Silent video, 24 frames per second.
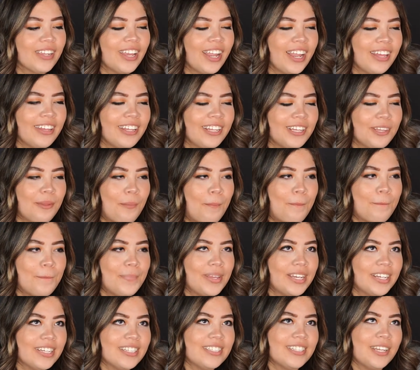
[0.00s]
I think the
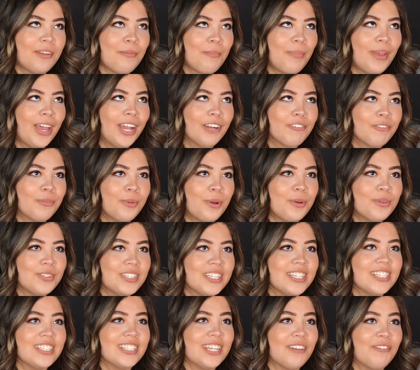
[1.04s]
biggest impact from
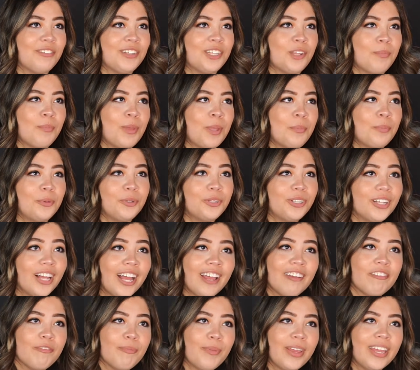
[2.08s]
OC is definitely the people
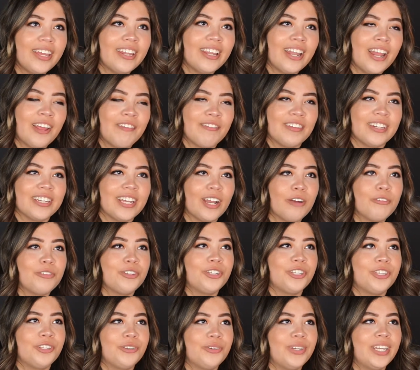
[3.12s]
I've met and I've
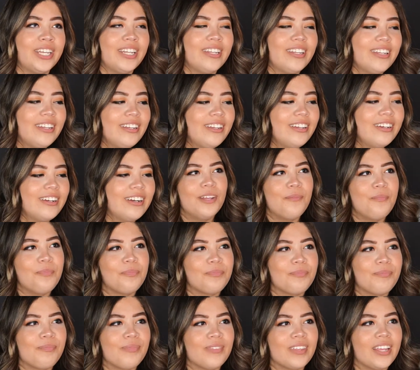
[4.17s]
encountered through it.
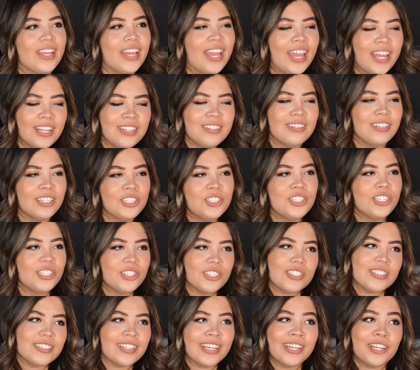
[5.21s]
It's legit
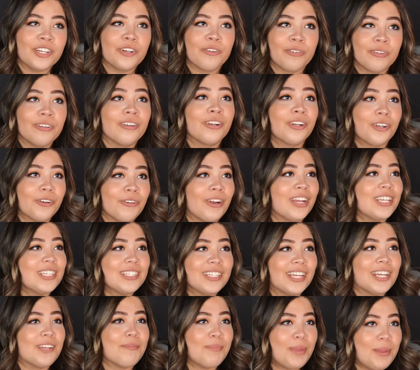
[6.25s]
just like
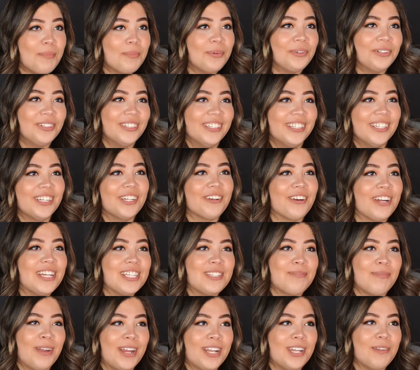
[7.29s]
Christ-like people,
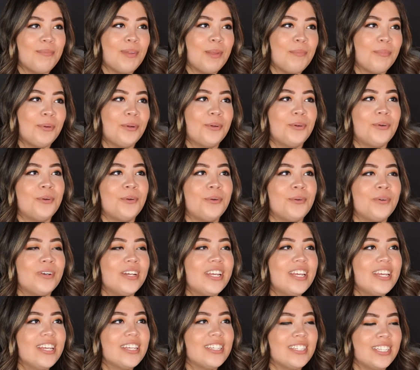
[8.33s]
Christ-minded people who
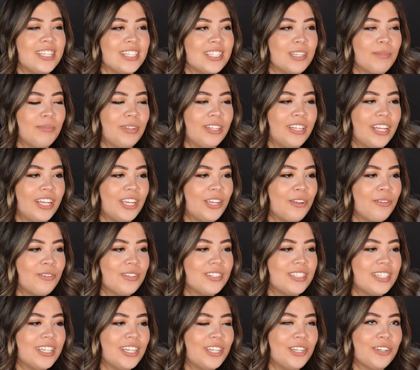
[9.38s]
see something that you
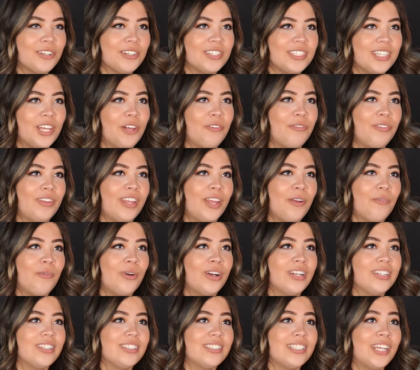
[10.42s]
don't see in yourself, and they
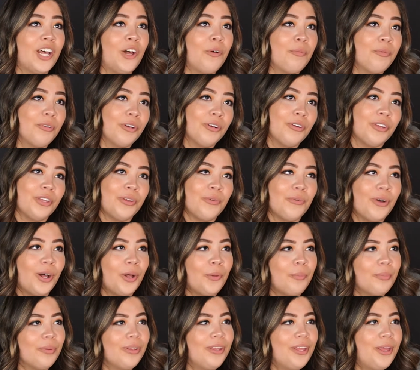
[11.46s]
want to help grow you,
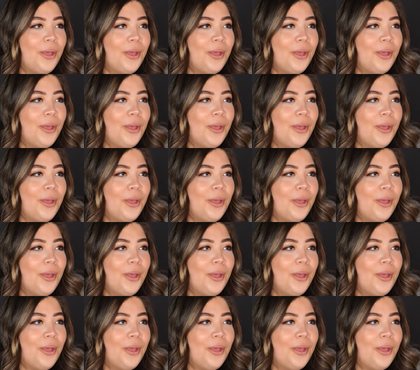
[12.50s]
help